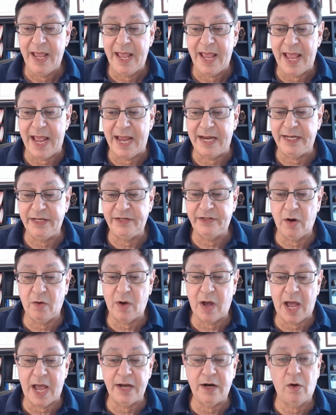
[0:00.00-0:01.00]
And he said,
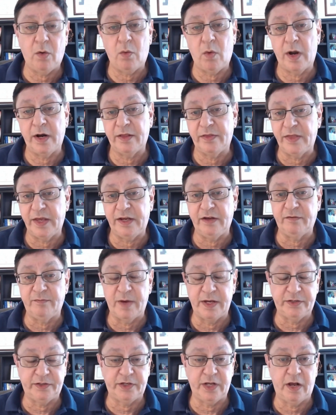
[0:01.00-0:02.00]
I don't want to think of
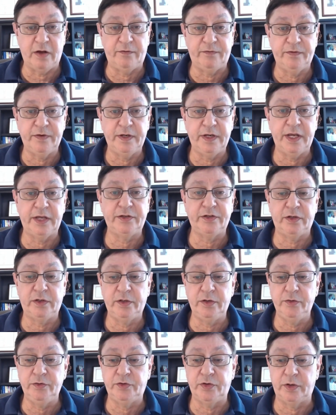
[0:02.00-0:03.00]
myself as a
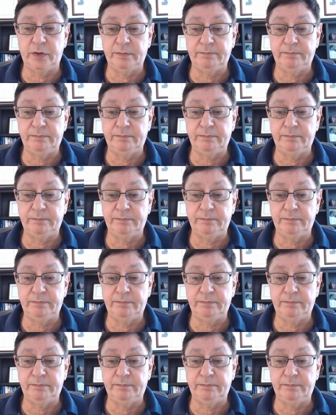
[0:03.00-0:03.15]
loser.